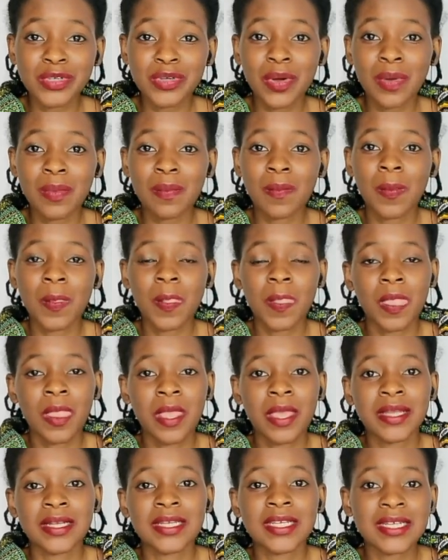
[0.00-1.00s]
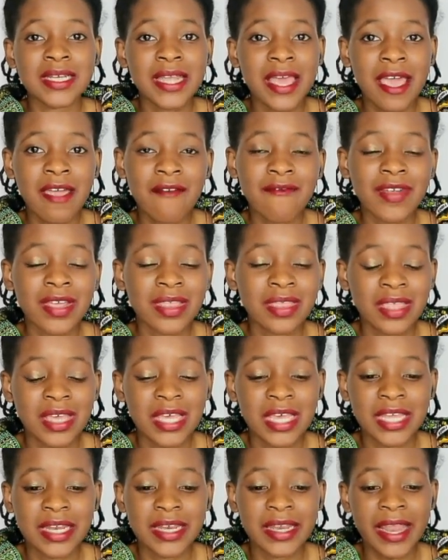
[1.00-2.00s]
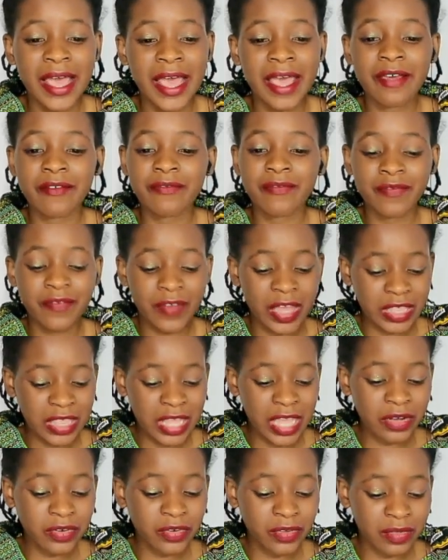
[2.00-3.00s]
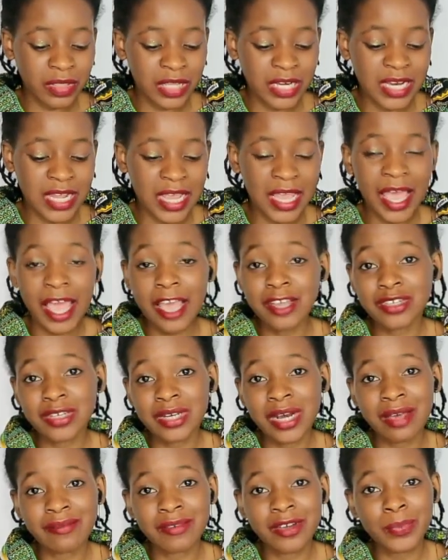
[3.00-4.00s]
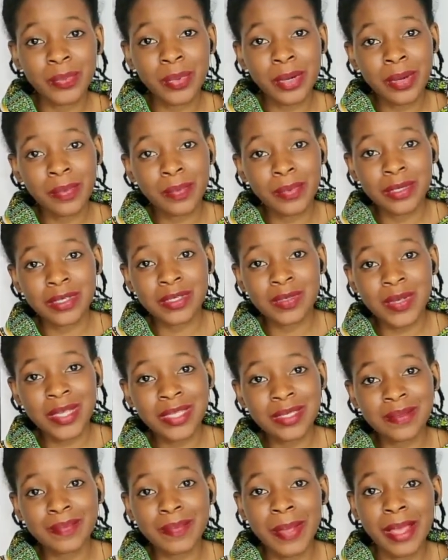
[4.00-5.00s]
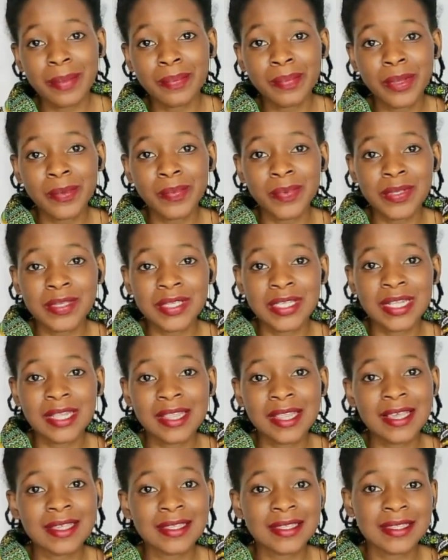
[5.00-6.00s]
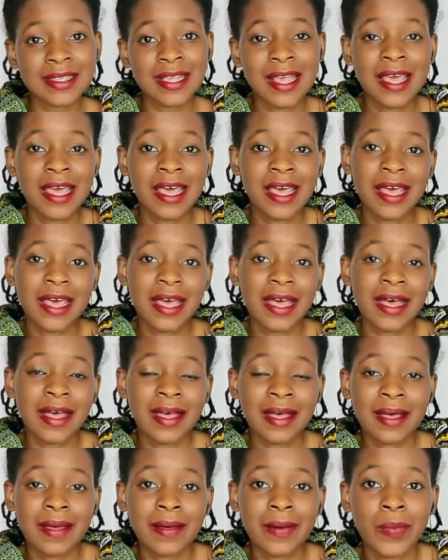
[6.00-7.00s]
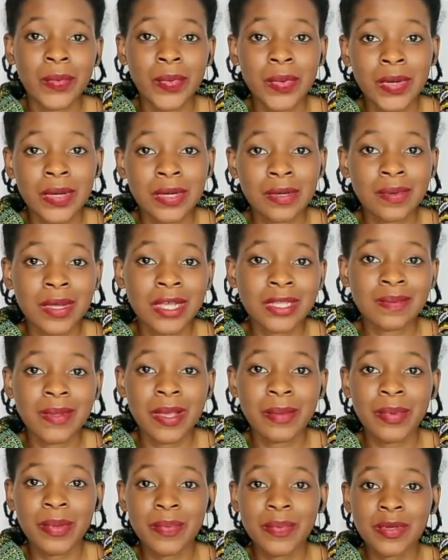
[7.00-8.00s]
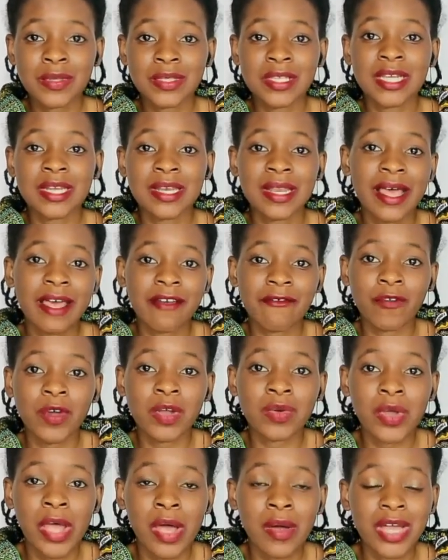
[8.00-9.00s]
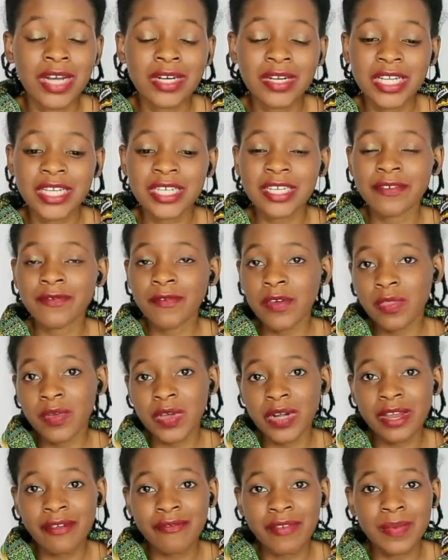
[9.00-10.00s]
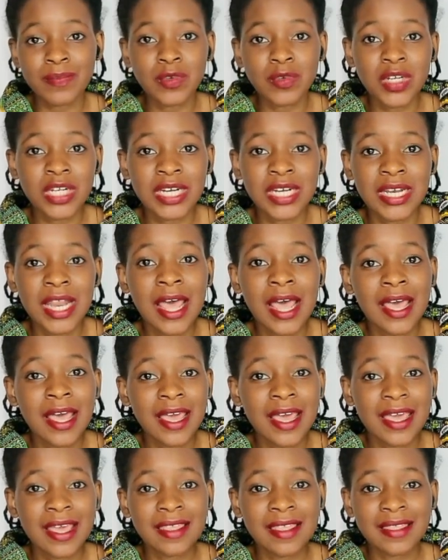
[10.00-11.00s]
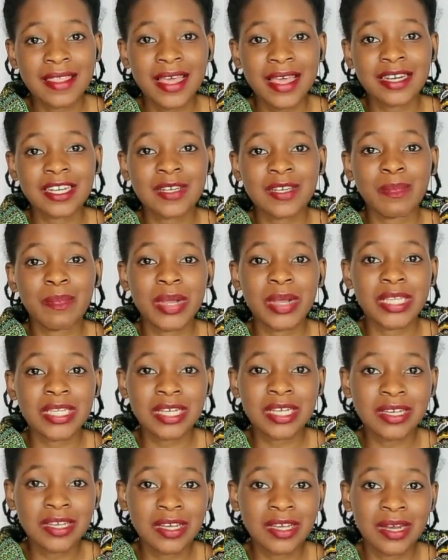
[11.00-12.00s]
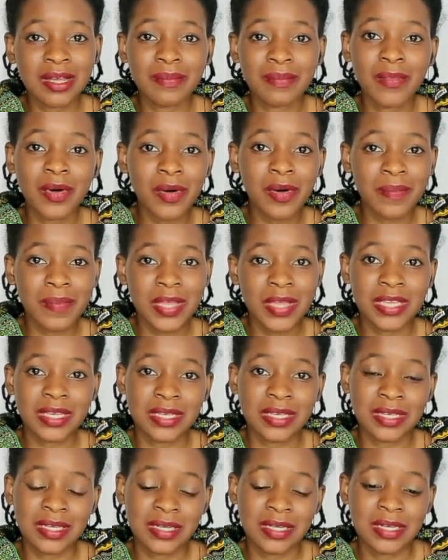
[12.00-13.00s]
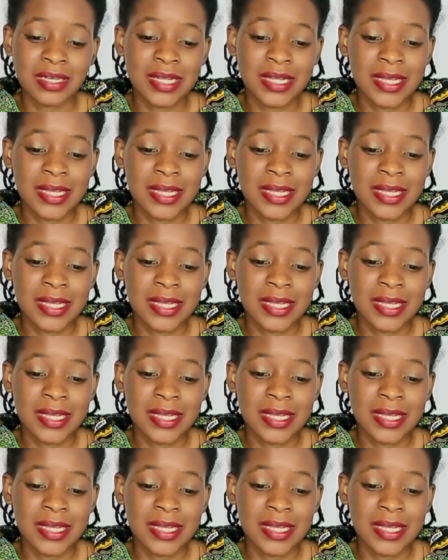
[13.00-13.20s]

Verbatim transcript: job did everything in life at the end of the day i should have a purpose what's my purpose in this uh, what what's my purpose in life what do i want to achieve with whatever i'm doing in that particular moment